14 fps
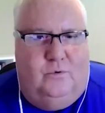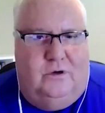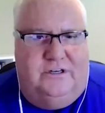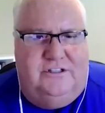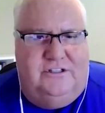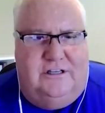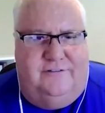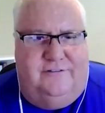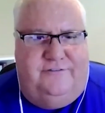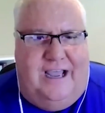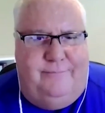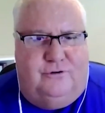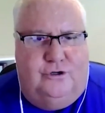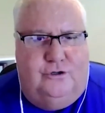one is
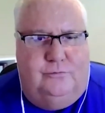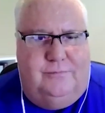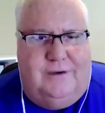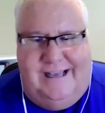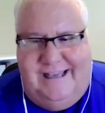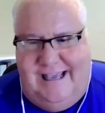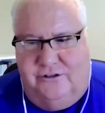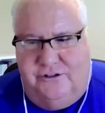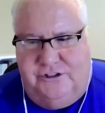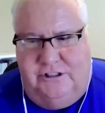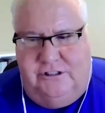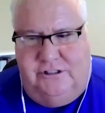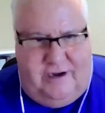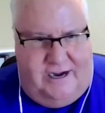
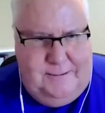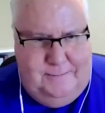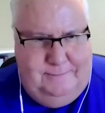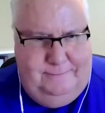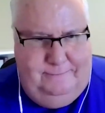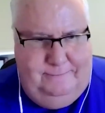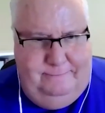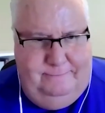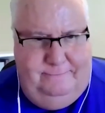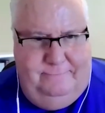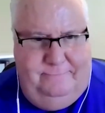fibromyalgia, right?